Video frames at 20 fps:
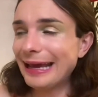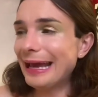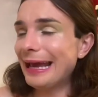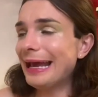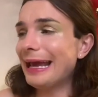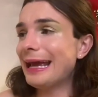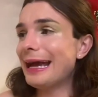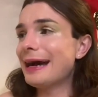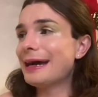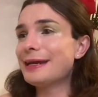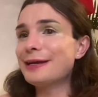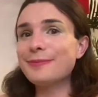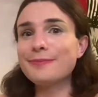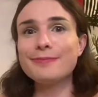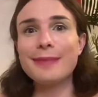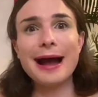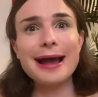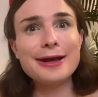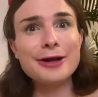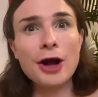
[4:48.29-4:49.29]
And
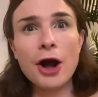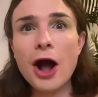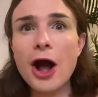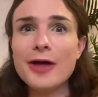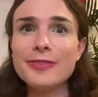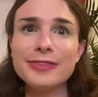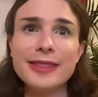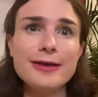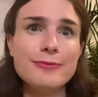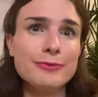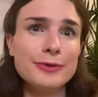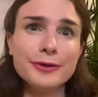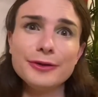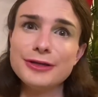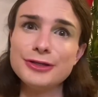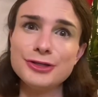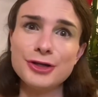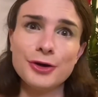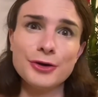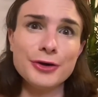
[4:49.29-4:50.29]
my God, they really
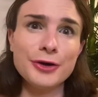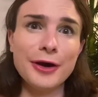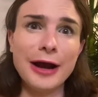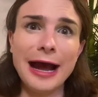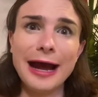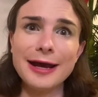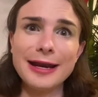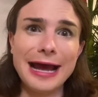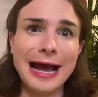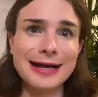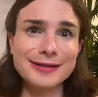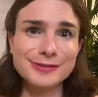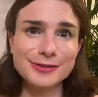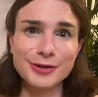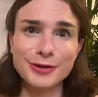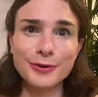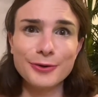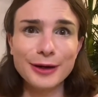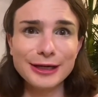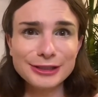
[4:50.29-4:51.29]
don't know how to ask a
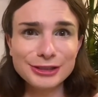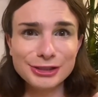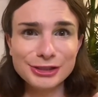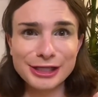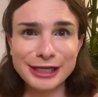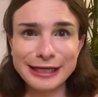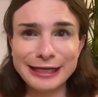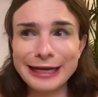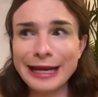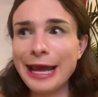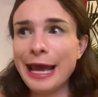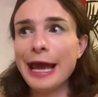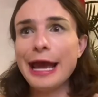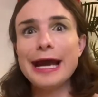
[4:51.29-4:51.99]
question.